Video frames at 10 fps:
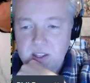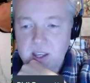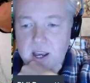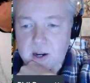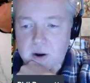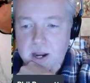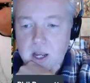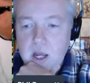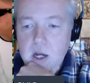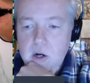Yeah, Greg.
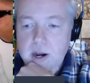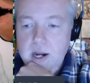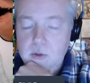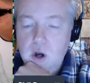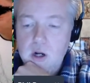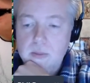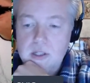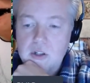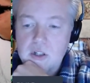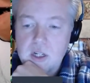Greg, I'm talking about
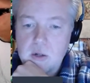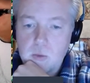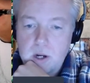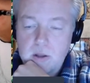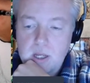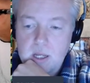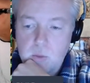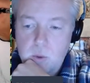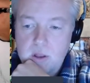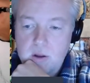the scene where
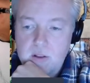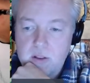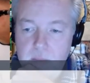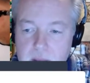the